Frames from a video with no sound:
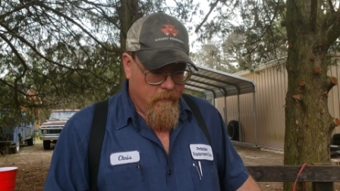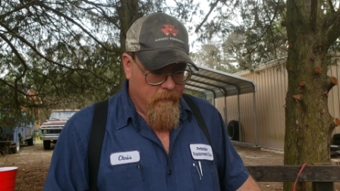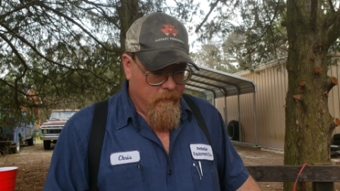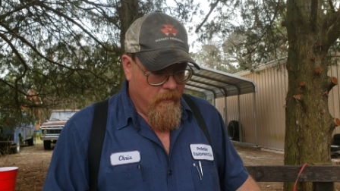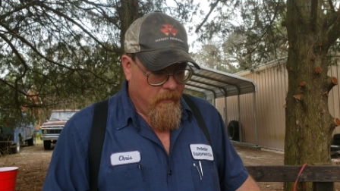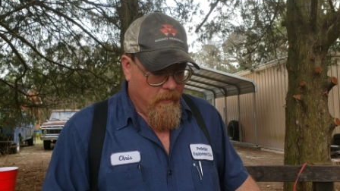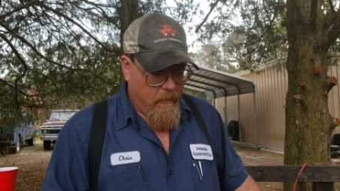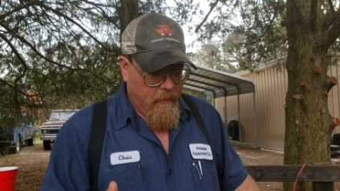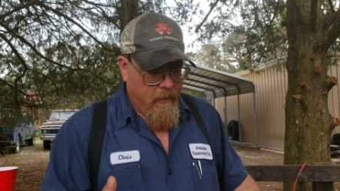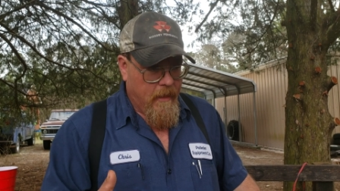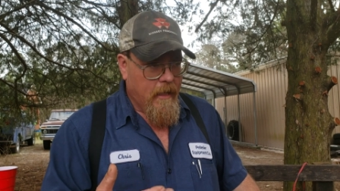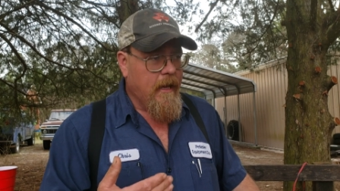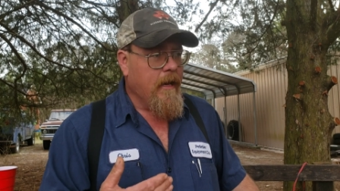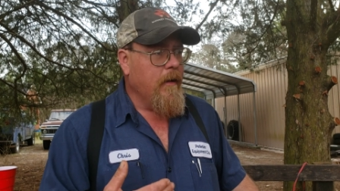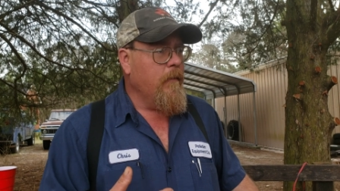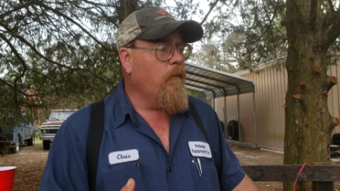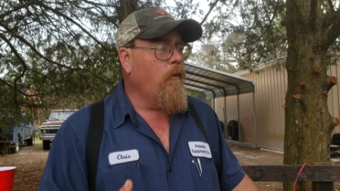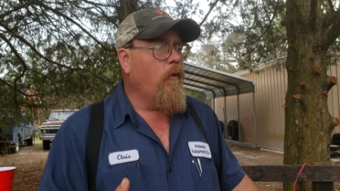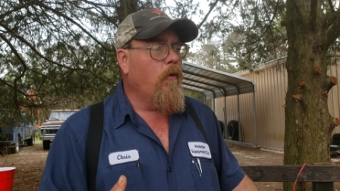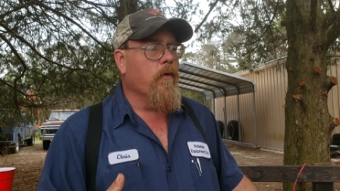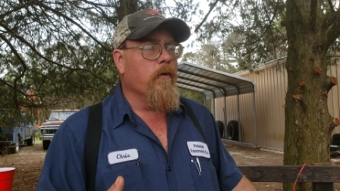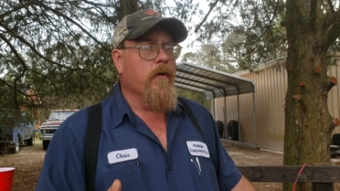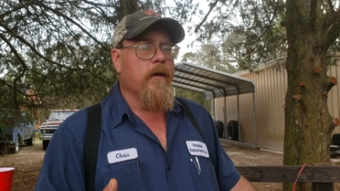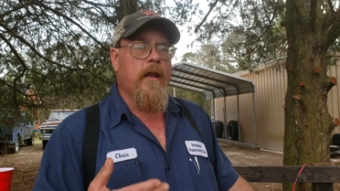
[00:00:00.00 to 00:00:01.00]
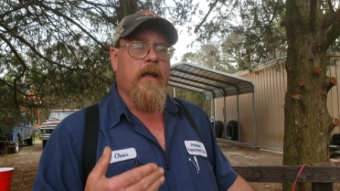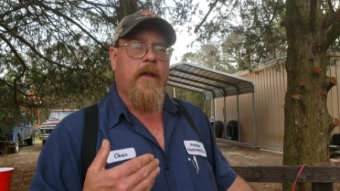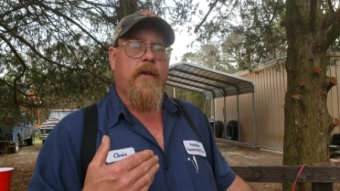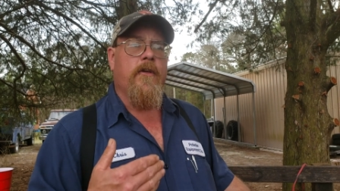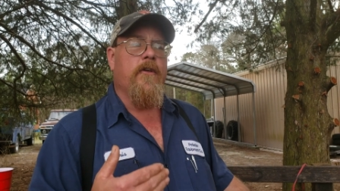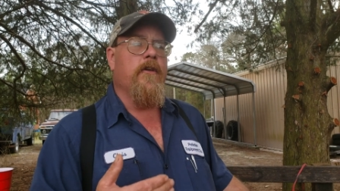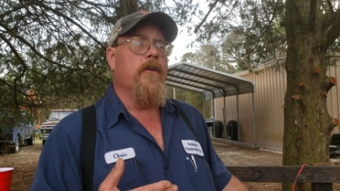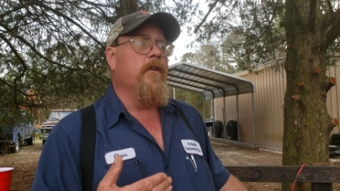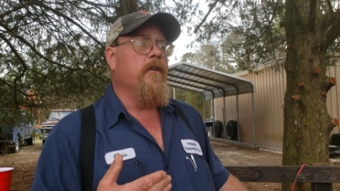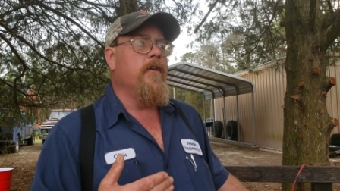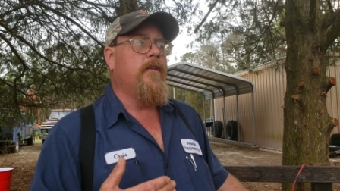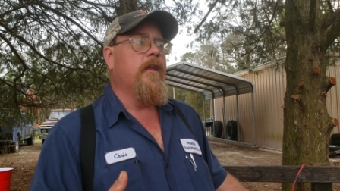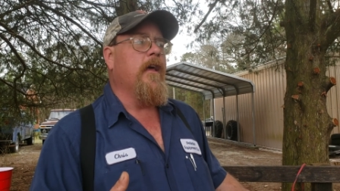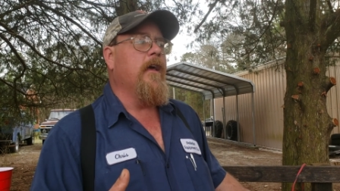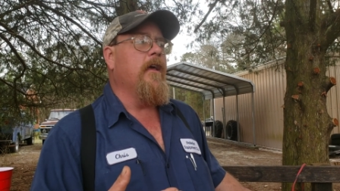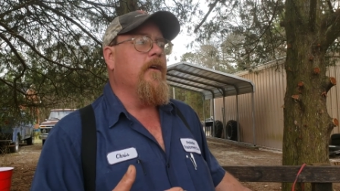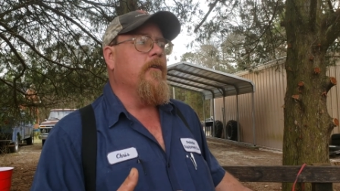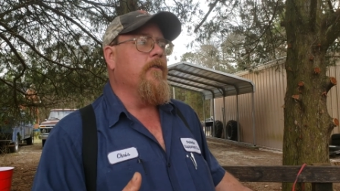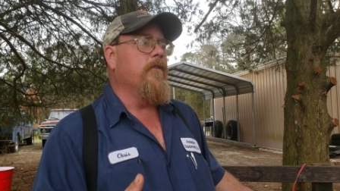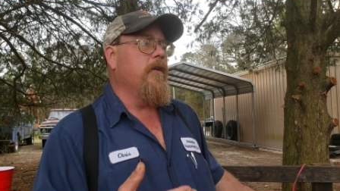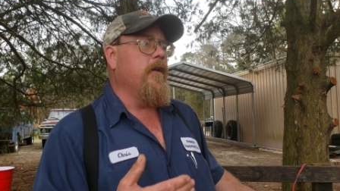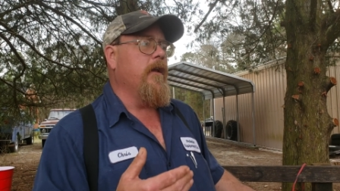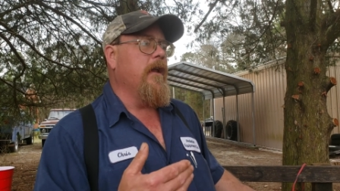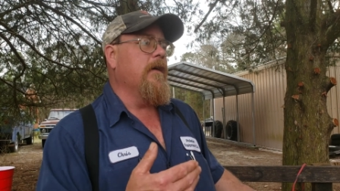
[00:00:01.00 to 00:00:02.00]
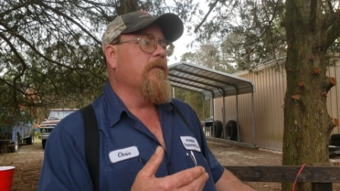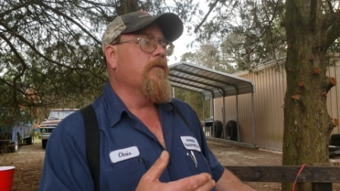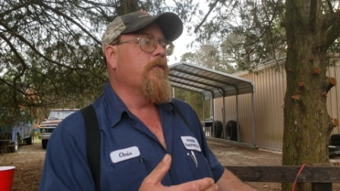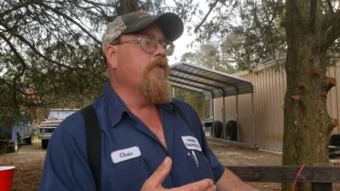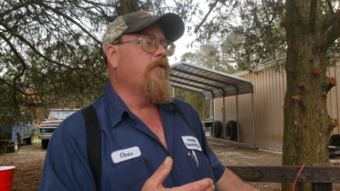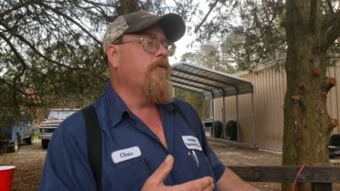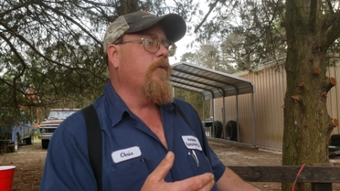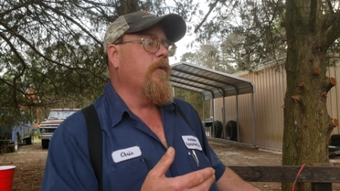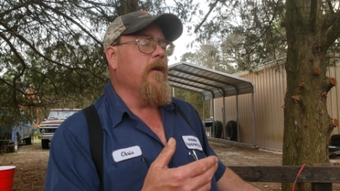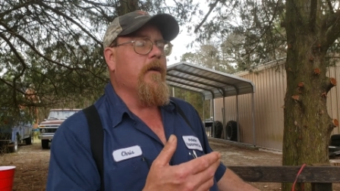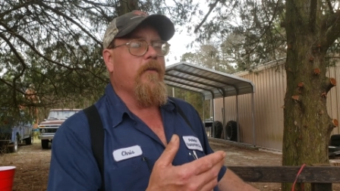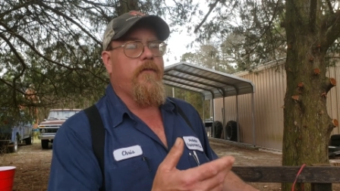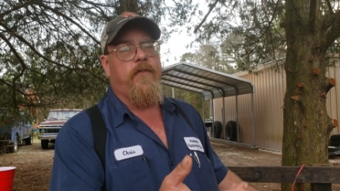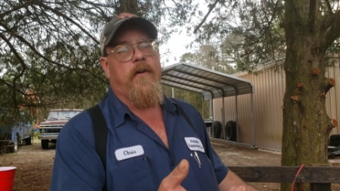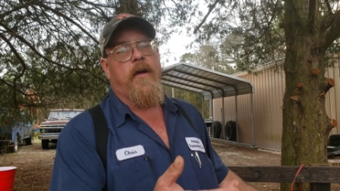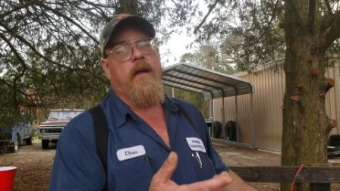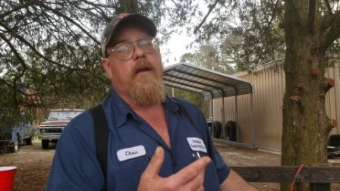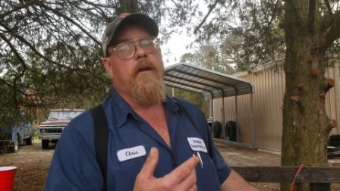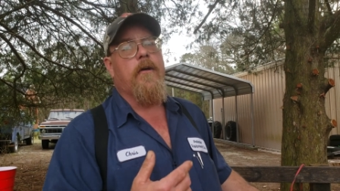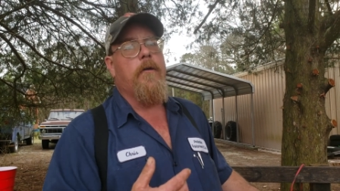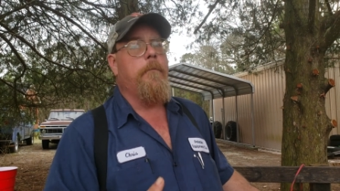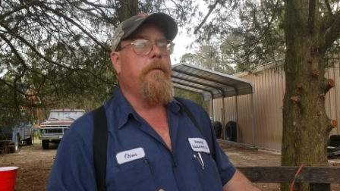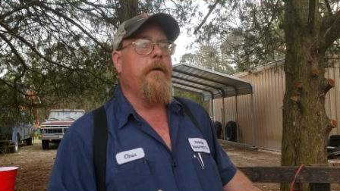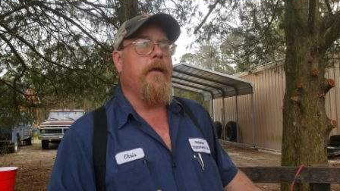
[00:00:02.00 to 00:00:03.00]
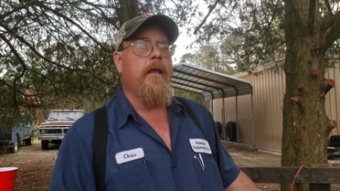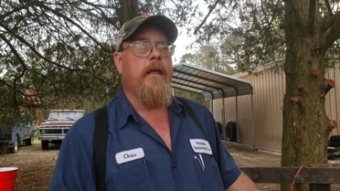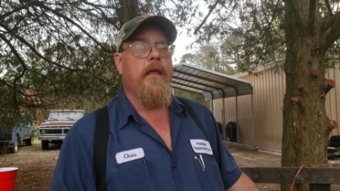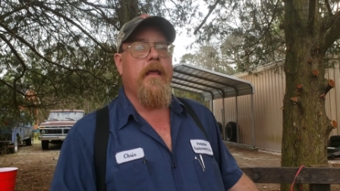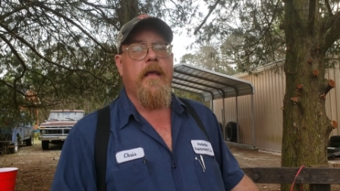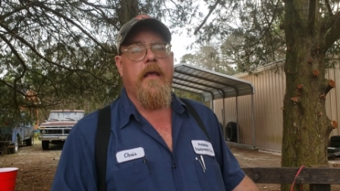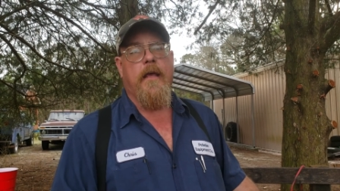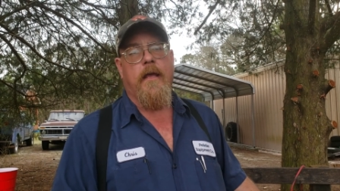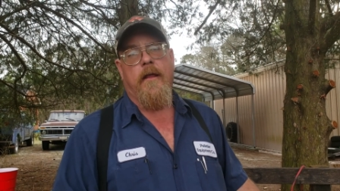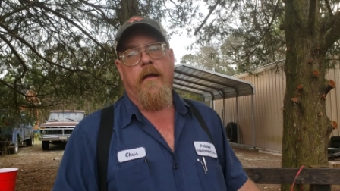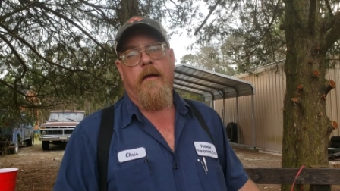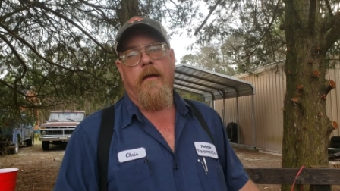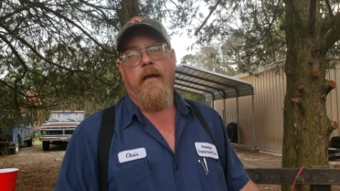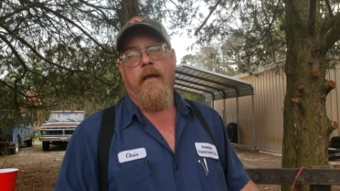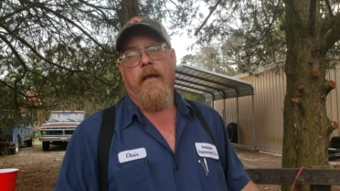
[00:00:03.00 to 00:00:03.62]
a game warden that couldn't tell the difference between a feral pig and a,